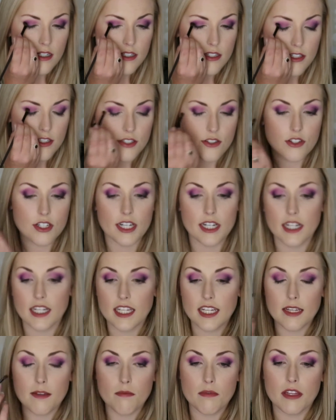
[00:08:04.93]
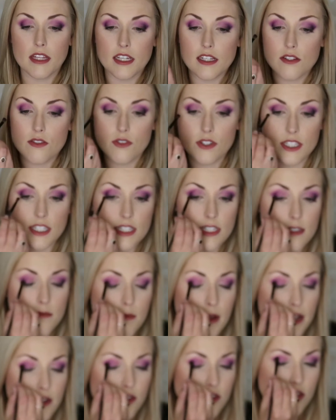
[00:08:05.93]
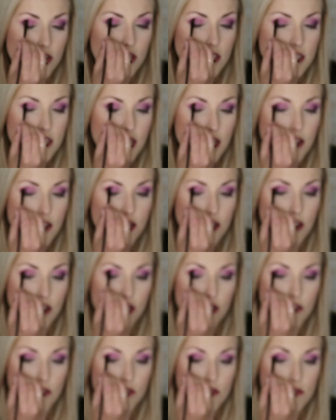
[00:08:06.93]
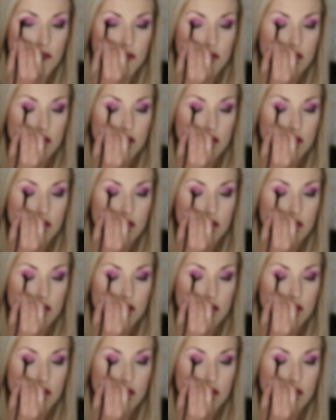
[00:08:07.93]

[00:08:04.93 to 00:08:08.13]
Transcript: Just trying to keep things really symmetrical as I go.